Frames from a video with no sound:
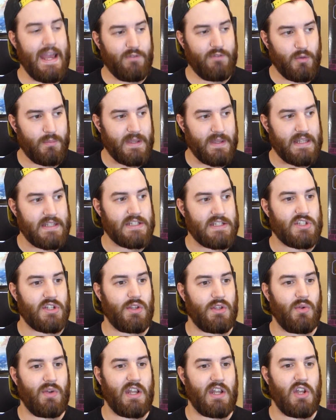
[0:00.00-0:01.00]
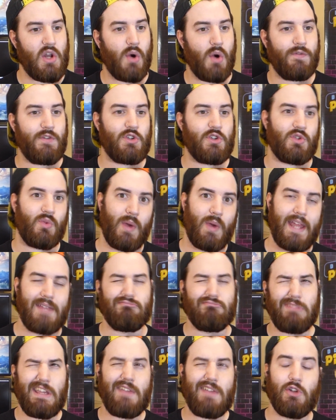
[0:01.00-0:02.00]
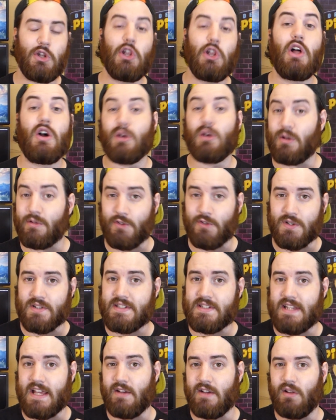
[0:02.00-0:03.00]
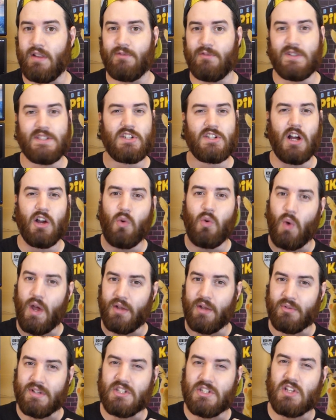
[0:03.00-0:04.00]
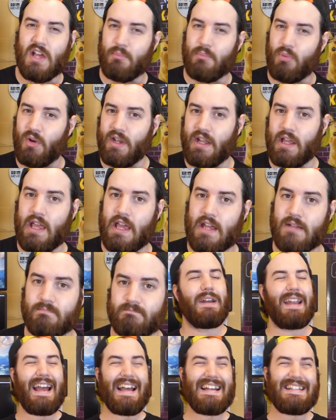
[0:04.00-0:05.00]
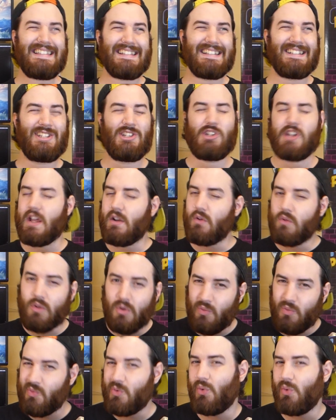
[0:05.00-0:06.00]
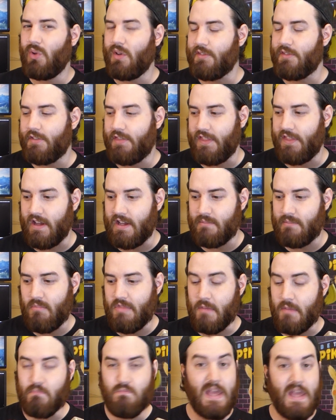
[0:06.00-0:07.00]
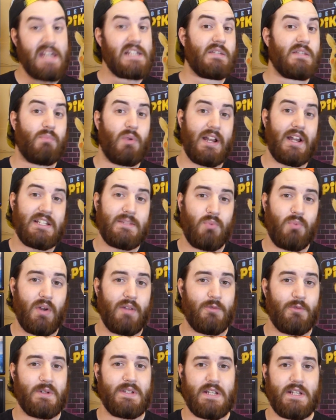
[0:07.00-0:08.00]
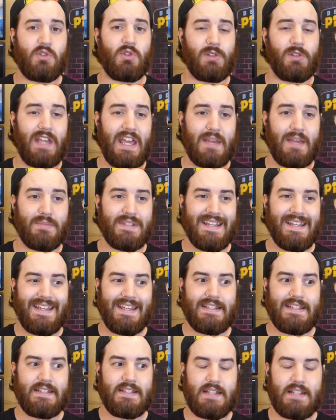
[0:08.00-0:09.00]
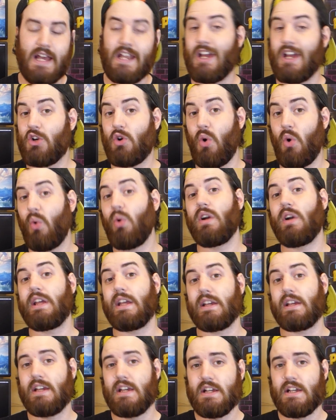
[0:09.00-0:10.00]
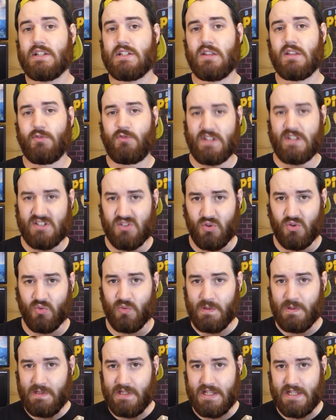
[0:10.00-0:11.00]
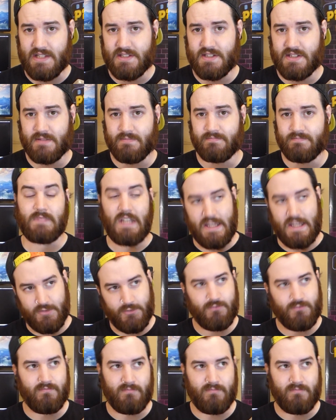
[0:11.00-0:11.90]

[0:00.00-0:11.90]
ever been, so you can know if you should wait even longer for a sale if it's not quite reached that point again. But as a general rule of thumb, the base price point for digital games is set according to the physical release if